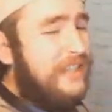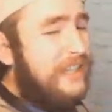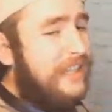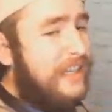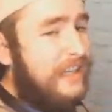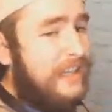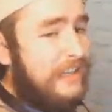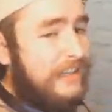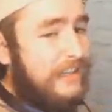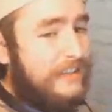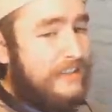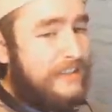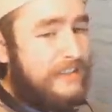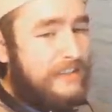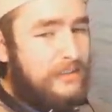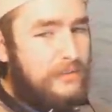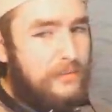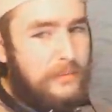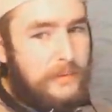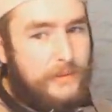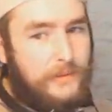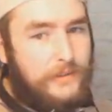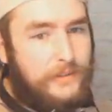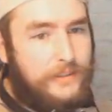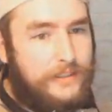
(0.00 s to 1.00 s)
gear, to
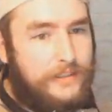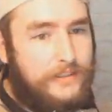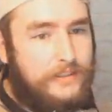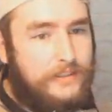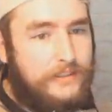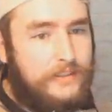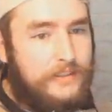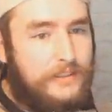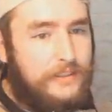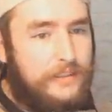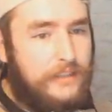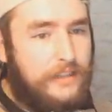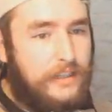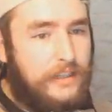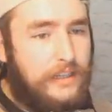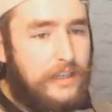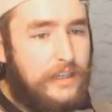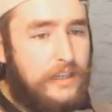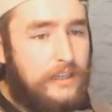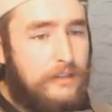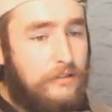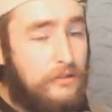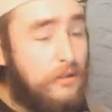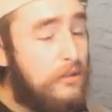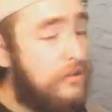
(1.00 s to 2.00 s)
be honest.
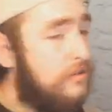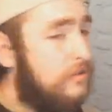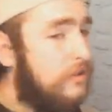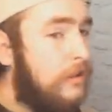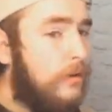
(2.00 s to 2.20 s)
Looks